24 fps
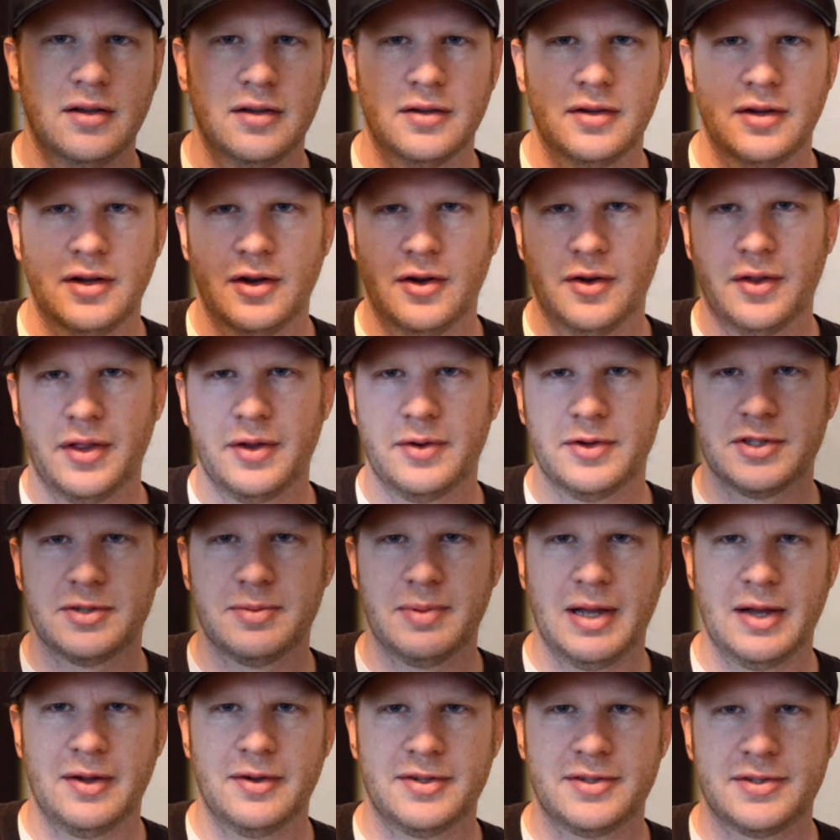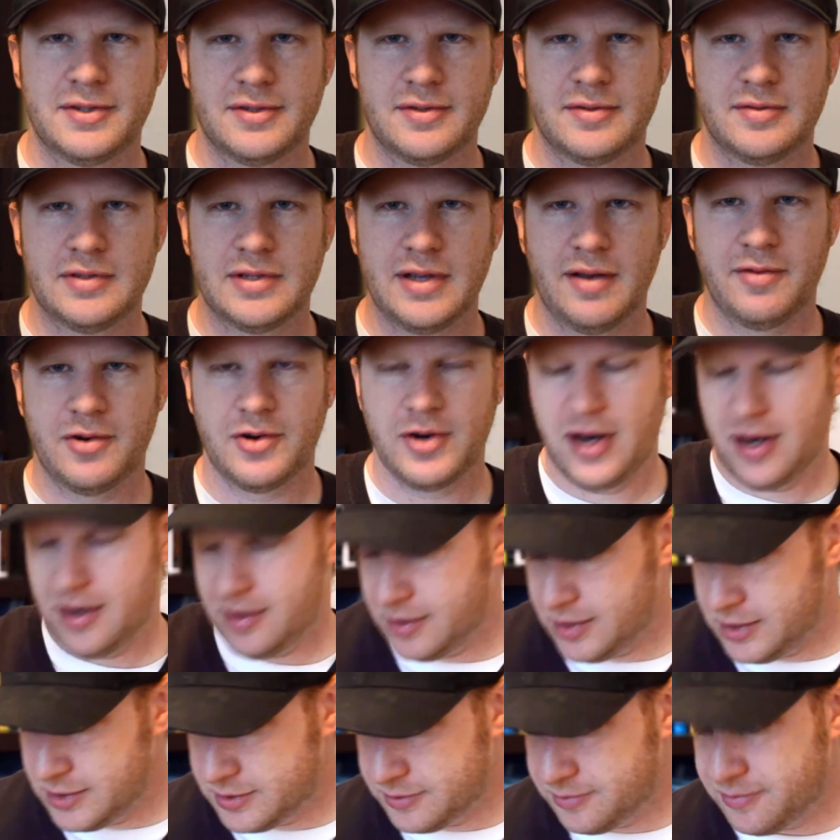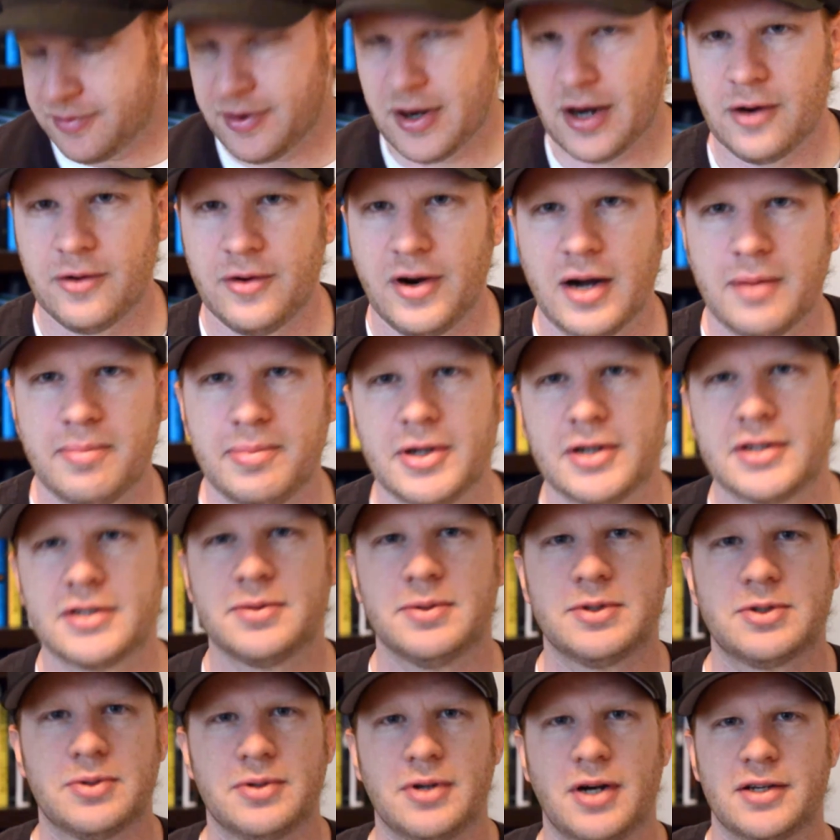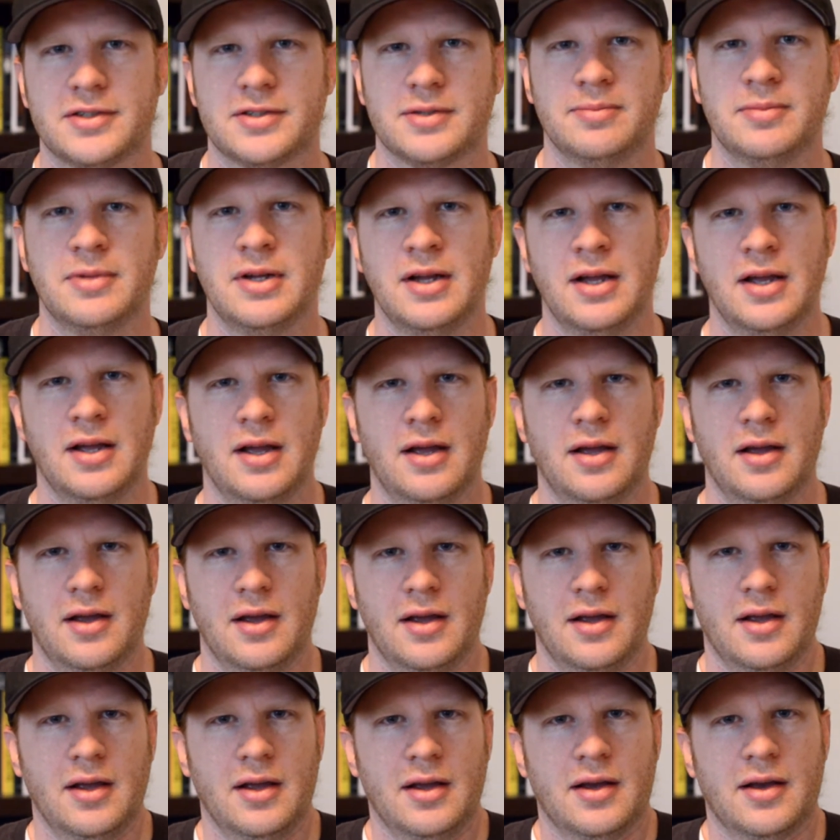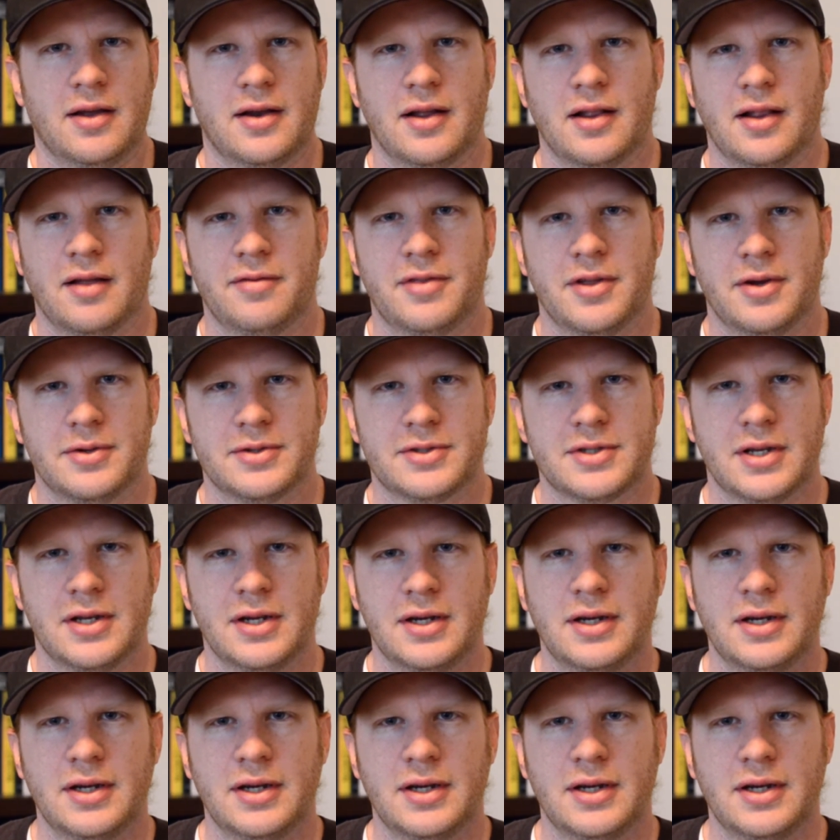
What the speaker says: You know, there was about 7 or 8 of these Fraggle Rock books, which were awesome. And I love those.